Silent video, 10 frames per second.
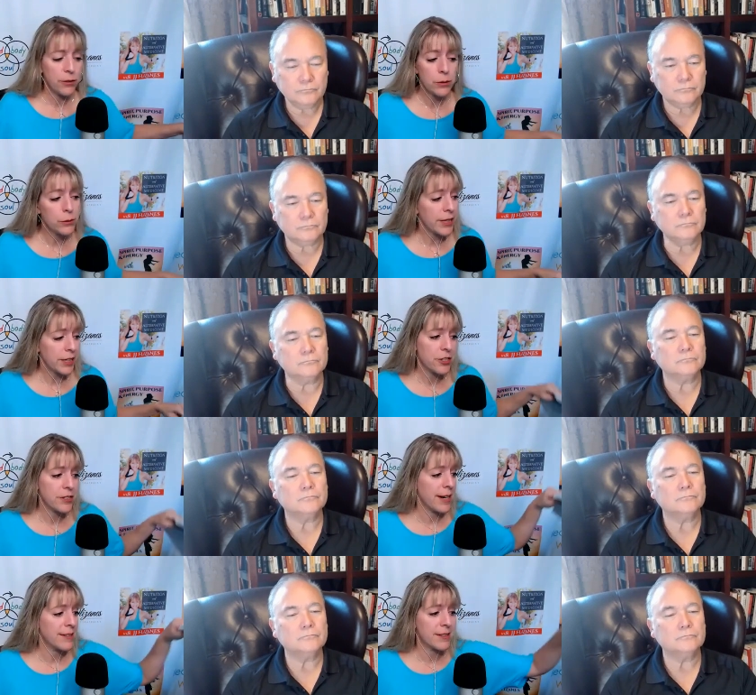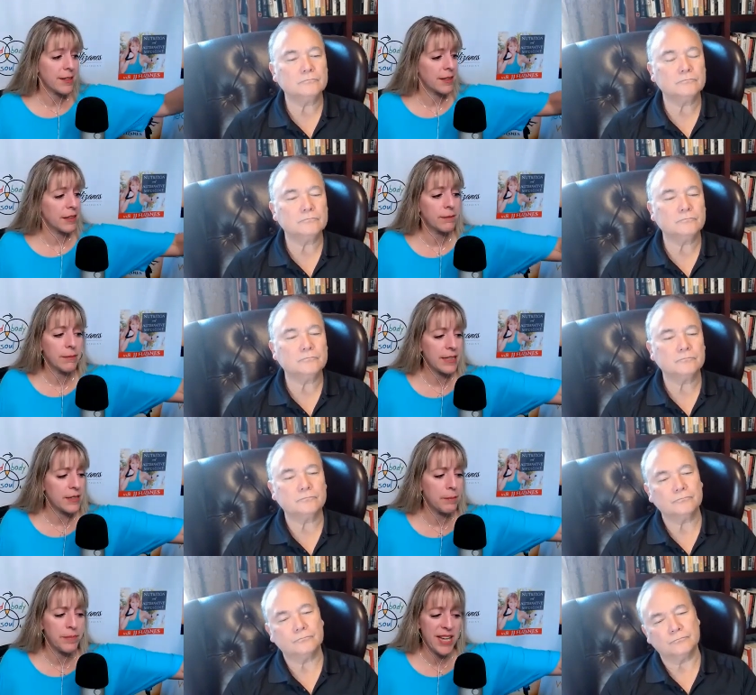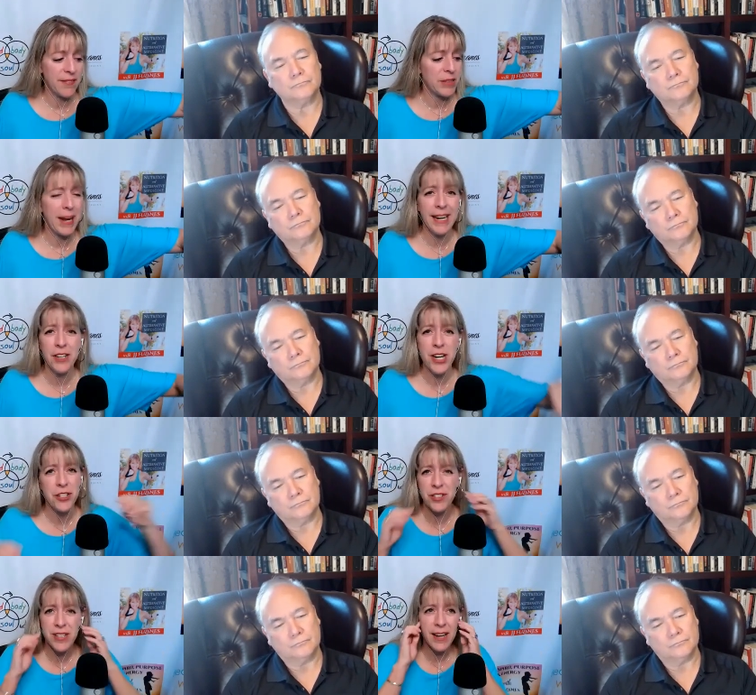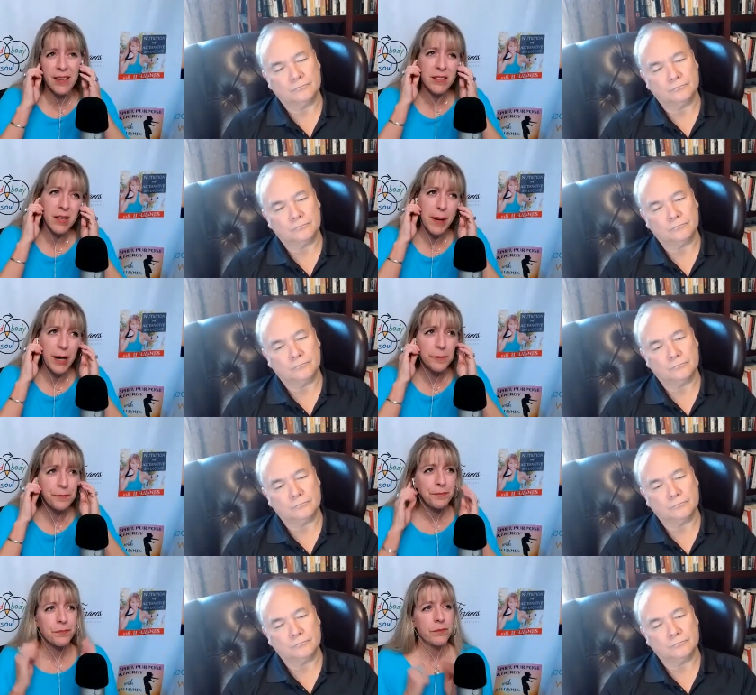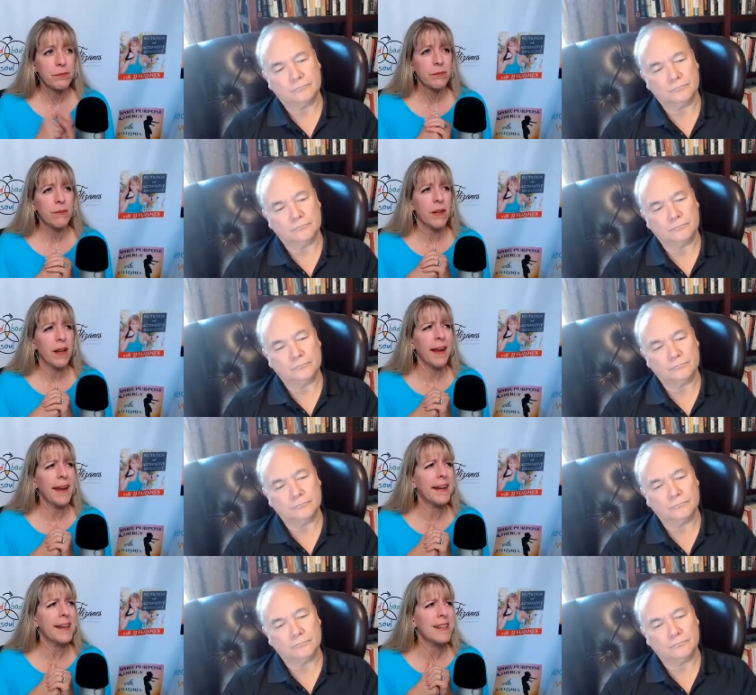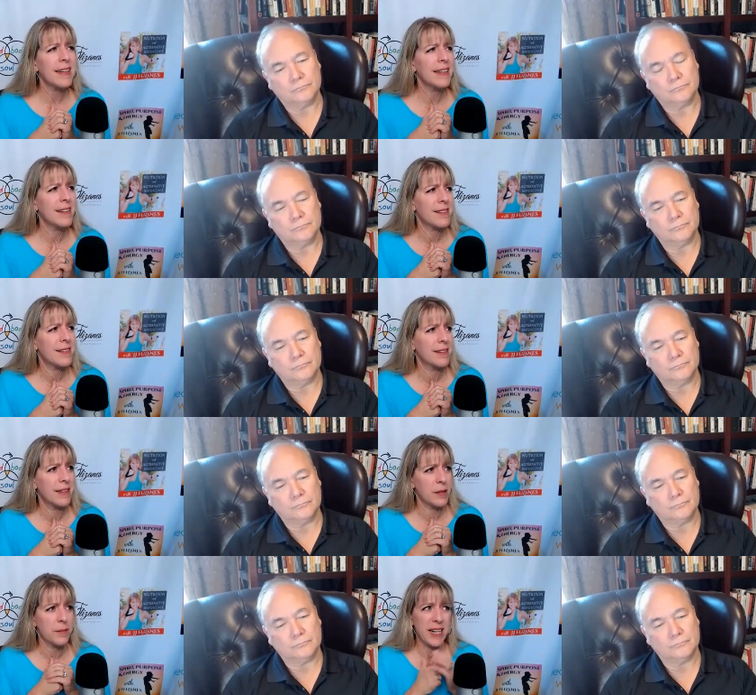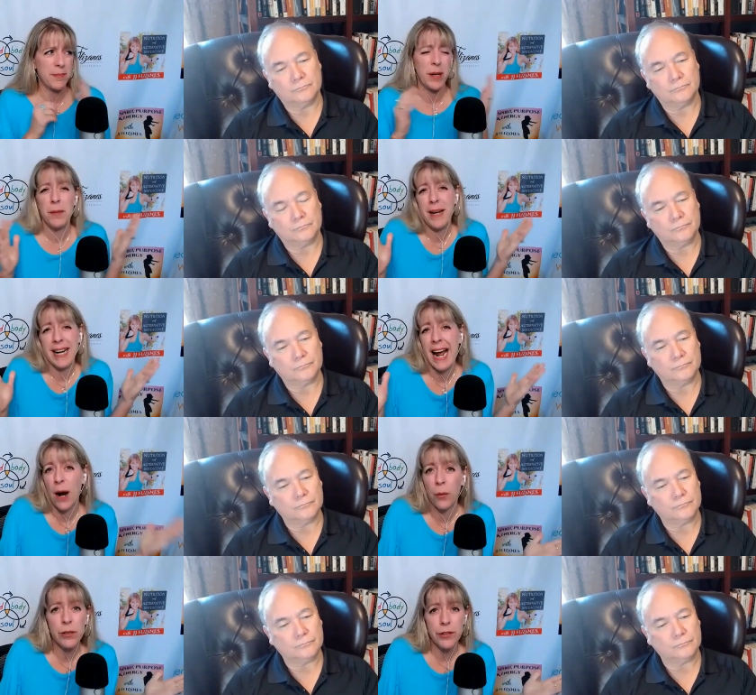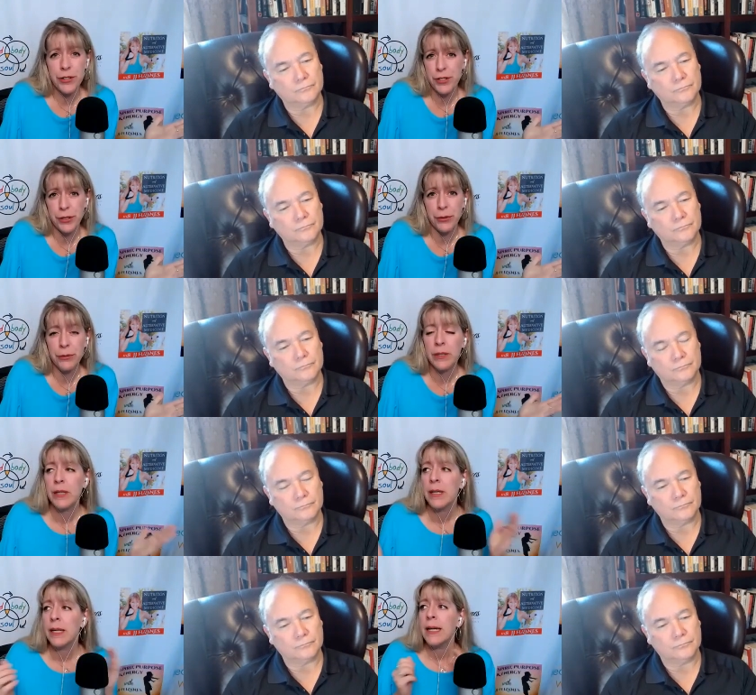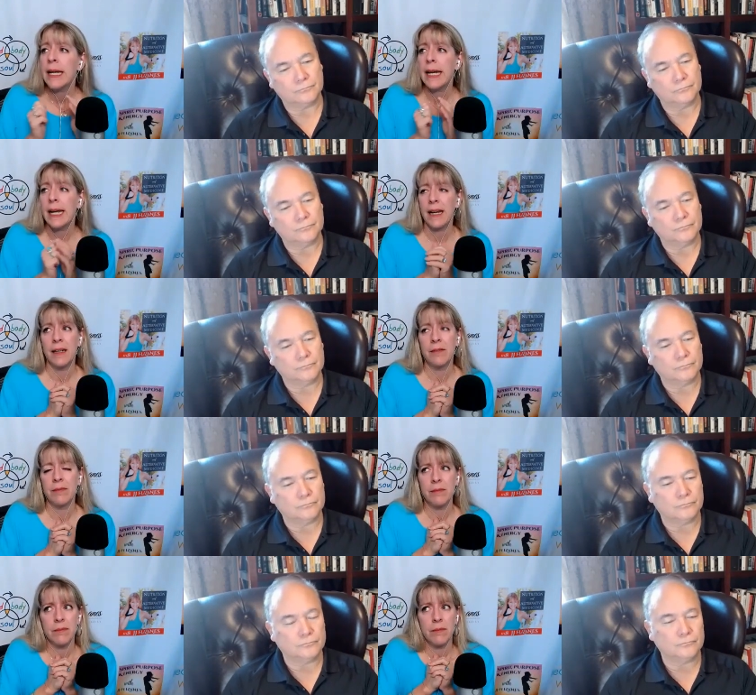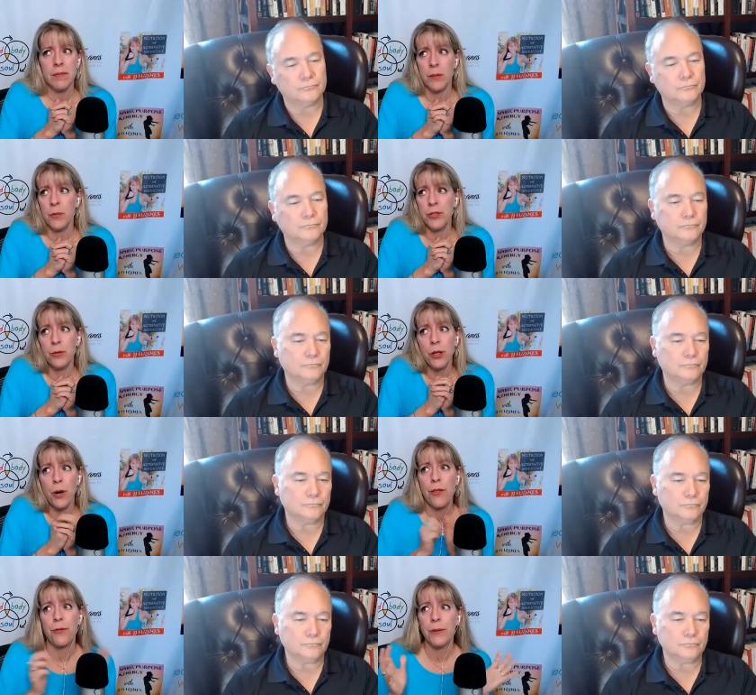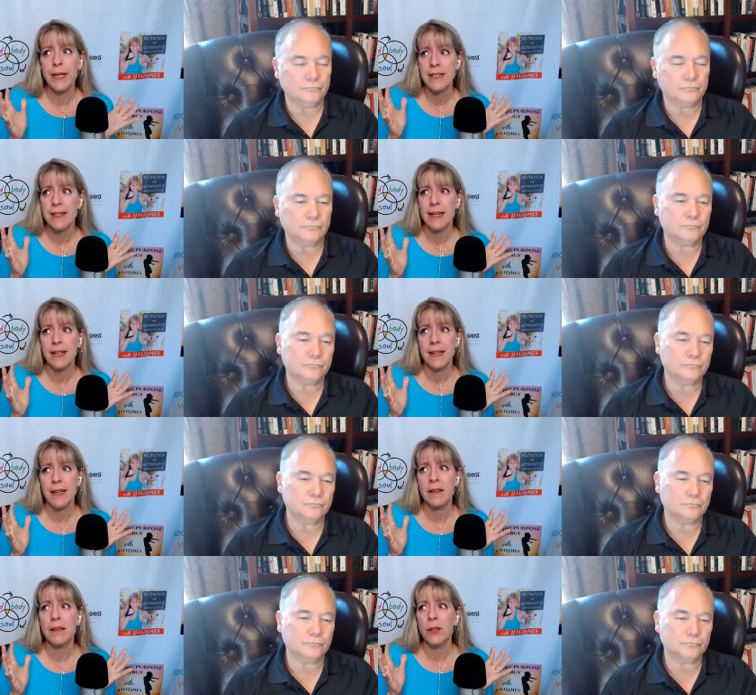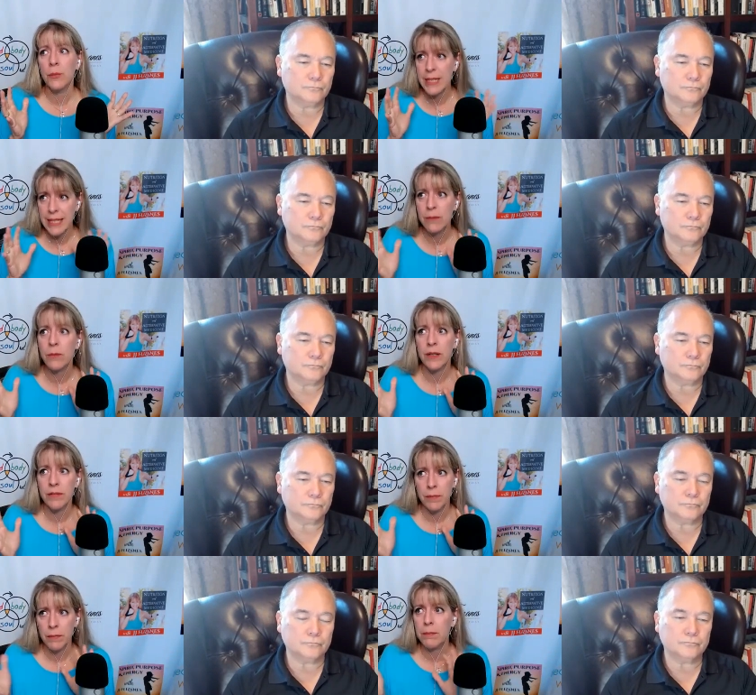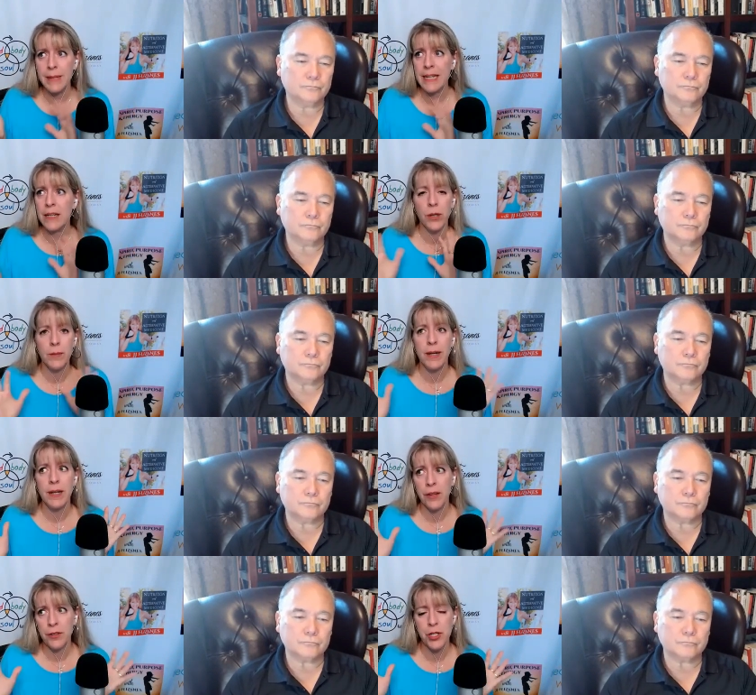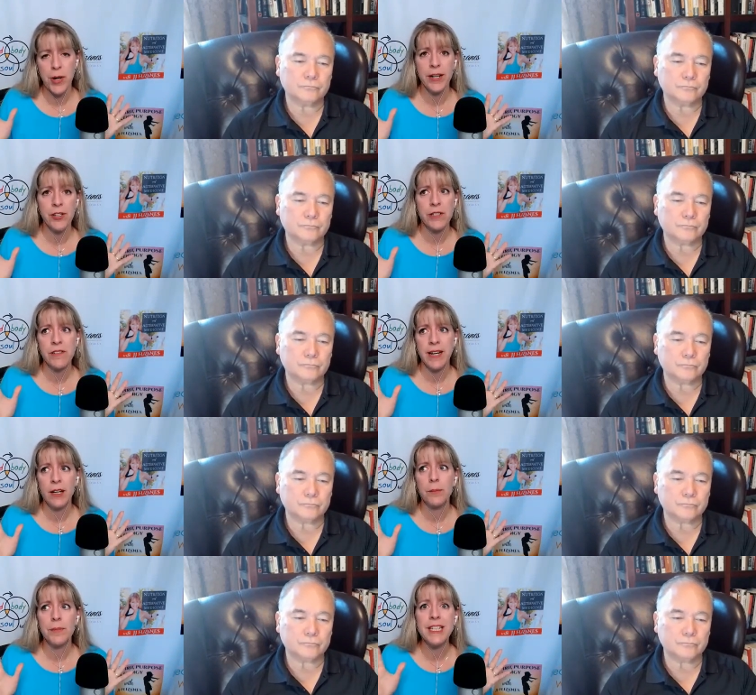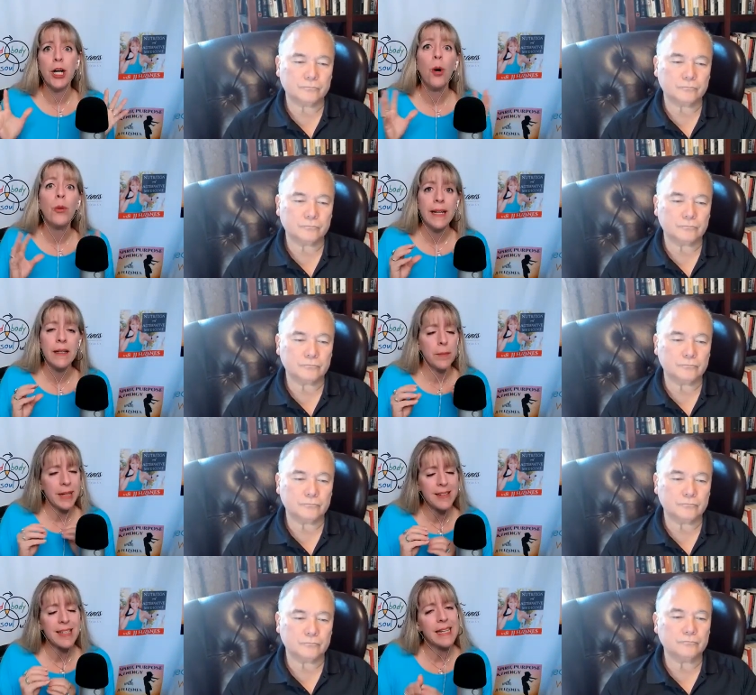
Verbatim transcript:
Speaker 1: the core wound exercise is going to, it's a 7-page exercise about, and it takes probably about an hour to do. And someone will go through it. And then you would need one of me or one of my other strategists to help decode it. I mean, it's